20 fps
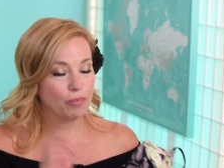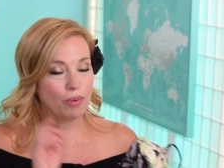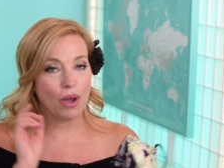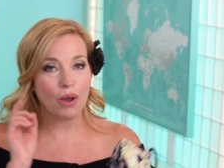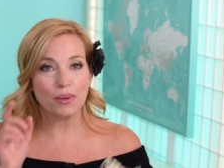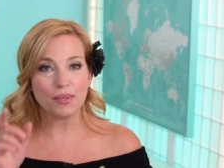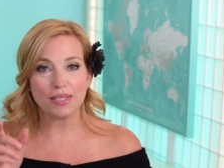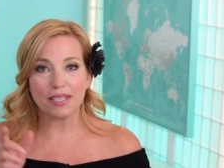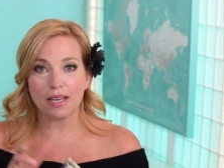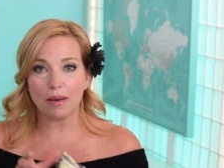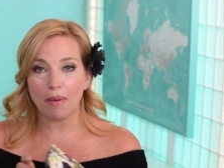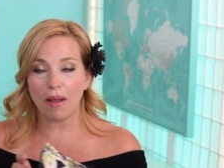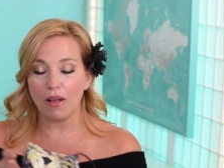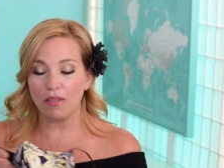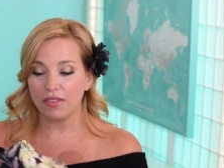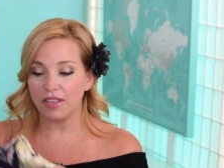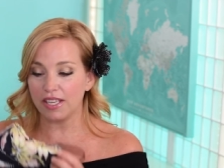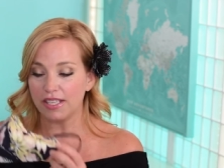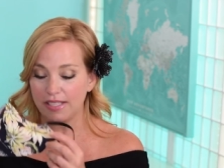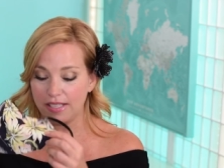posted
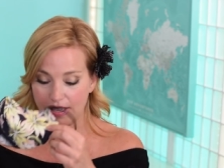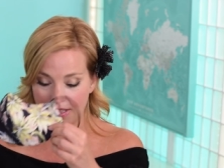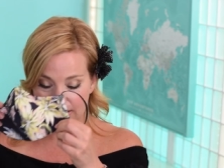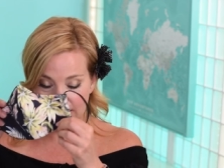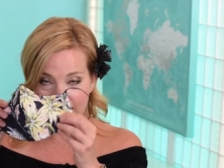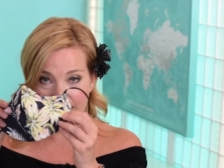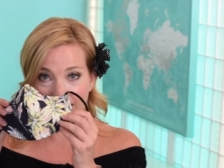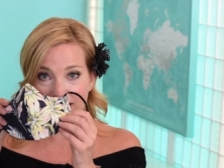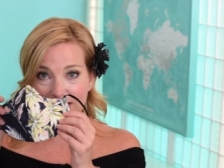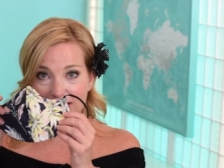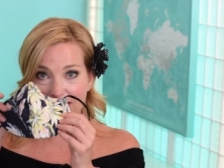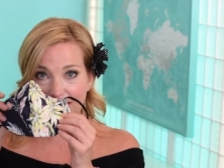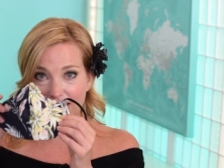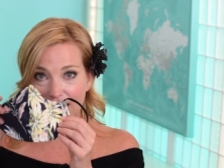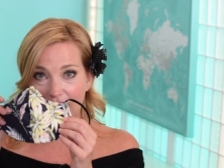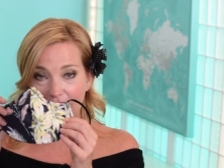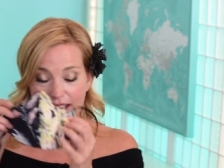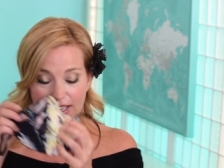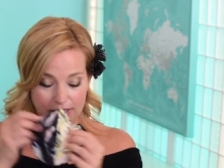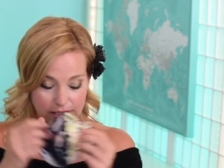about this, this
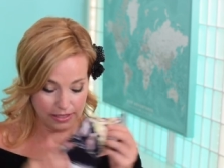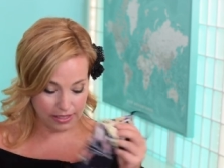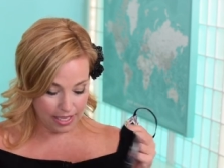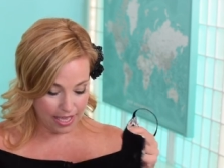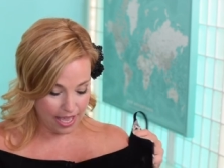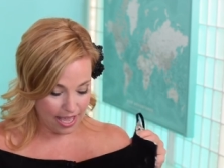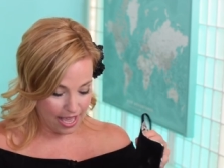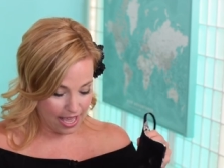style